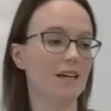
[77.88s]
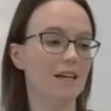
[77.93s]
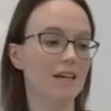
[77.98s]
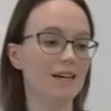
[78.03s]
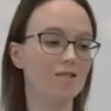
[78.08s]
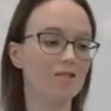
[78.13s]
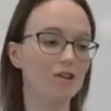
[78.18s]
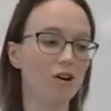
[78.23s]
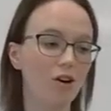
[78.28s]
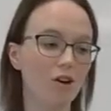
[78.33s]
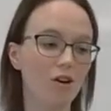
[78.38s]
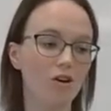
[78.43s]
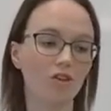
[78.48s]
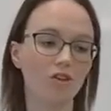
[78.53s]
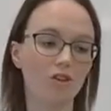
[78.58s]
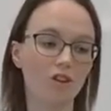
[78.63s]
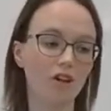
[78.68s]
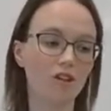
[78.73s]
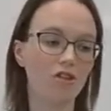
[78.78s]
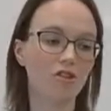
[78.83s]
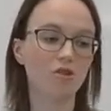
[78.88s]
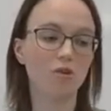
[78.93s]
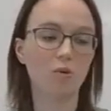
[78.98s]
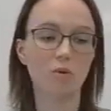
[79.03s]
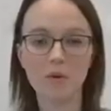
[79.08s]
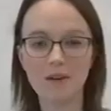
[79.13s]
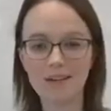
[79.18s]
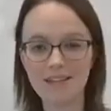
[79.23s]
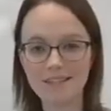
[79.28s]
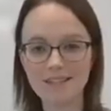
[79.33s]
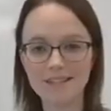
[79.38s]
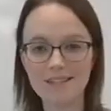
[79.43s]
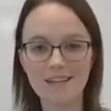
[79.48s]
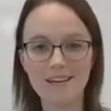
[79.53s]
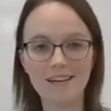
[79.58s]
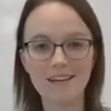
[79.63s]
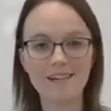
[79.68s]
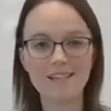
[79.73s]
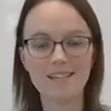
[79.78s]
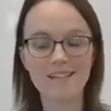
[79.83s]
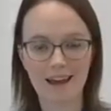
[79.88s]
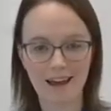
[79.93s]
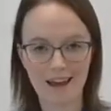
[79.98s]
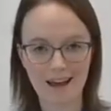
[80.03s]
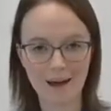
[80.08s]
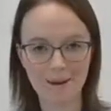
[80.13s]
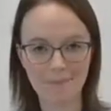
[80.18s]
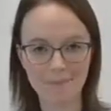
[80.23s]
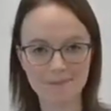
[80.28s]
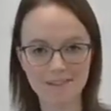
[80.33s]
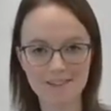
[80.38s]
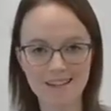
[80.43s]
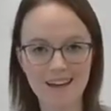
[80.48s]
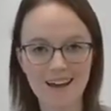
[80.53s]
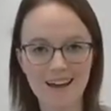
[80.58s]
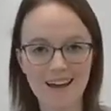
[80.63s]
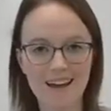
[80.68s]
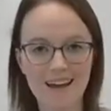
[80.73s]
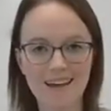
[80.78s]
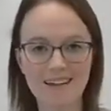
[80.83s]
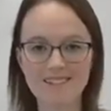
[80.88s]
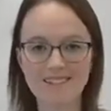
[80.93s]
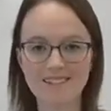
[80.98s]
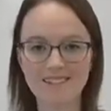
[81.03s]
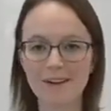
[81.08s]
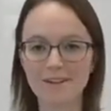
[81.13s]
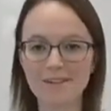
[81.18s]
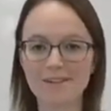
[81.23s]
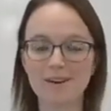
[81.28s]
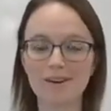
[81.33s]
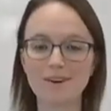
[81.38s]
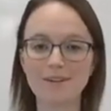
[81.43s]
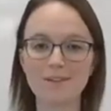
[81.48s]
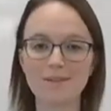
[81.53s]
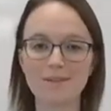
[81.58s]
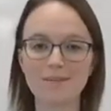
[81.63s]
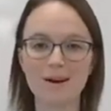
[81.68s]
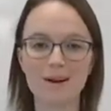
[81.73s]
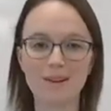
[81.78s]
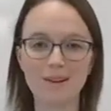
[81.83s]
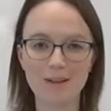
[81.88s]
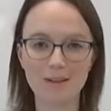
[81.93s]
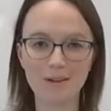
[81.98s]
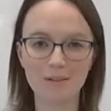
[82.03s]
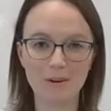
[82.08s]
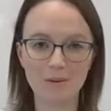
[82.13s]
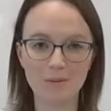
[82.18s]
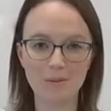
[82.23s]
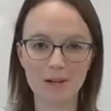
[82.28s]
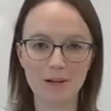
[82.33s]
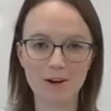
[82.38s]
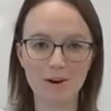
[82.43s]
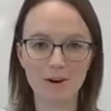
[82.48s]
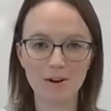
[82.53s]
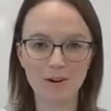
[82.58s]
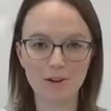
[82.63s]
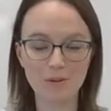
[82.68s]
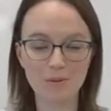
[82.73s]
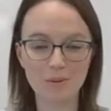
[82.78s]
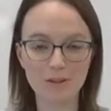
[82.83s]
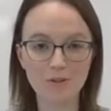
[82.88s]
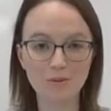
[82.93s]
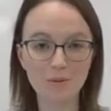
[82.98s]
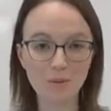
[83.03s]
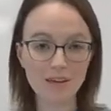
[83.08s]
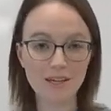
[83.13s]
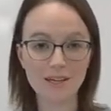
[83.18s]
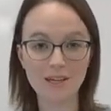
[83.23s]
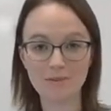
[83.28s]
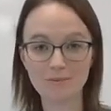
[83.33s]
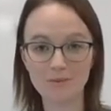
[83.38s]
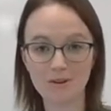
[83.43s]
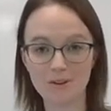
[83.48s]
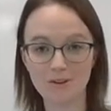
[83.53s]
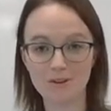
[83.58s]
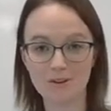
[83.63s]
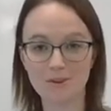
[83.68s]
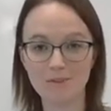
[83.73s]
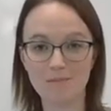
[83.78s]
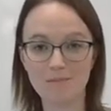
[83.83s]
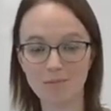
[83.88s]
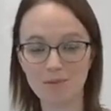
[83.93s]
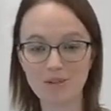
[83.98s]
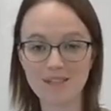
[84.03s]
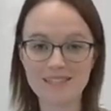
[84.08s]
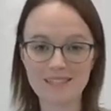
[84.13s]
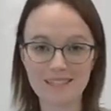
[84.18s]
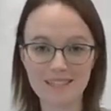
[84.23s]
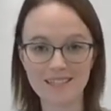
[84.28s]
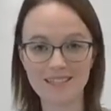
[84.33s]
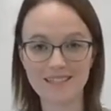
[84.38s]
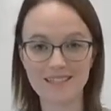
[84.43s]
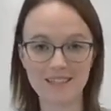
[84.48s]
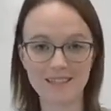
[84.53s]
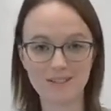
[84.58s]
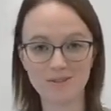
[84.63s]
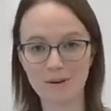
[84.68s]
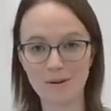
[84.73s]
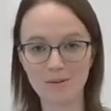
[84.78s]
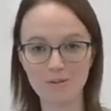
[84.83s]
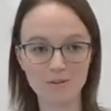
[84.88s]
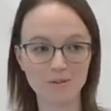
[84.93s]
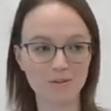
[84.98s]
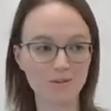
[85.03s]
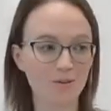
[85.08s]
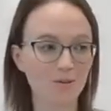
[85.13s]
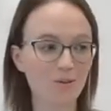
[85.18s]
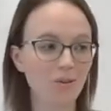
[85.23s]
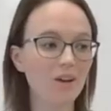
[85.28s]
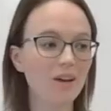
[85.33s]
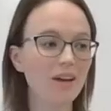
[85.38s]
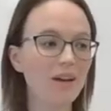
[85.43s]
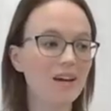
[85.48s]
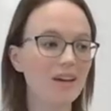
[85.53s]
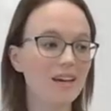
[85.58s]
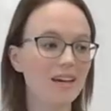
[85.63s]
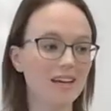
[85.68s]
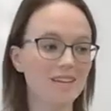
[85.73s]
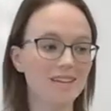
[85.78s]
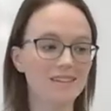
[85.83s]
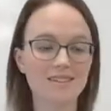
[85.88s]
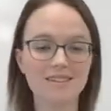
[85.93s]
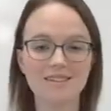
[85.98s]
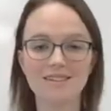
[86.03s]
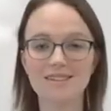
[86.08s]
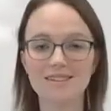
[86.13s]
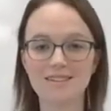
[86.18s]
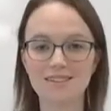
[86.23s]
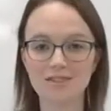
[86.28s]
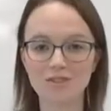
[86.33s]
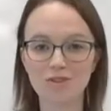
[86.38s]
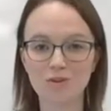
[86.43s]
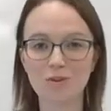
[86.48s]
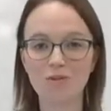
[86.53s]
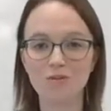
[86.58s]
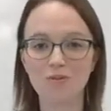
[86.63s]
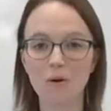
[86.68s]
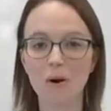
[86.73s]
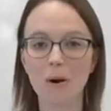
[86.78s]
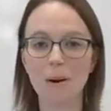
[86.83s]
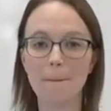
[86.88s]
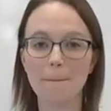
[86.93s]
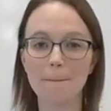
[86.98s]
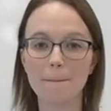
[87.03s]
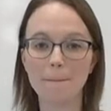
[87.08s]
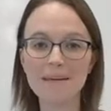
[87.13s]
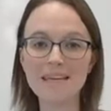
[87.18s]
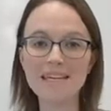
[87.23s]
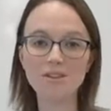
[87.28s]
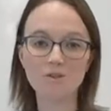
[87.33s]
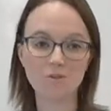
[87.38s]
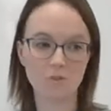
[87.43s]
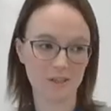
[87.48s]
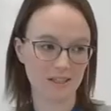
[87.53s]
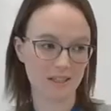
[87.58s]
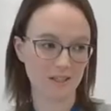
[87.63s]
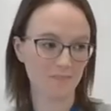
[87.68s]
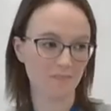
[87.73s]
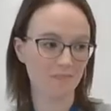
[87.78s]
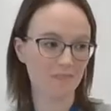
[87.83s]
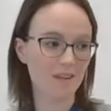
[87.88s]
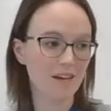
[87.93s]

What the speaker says: is called tween taps. And it's not talking about like when we call you a tween when you're a preteen, like 12 years old. It's short for between.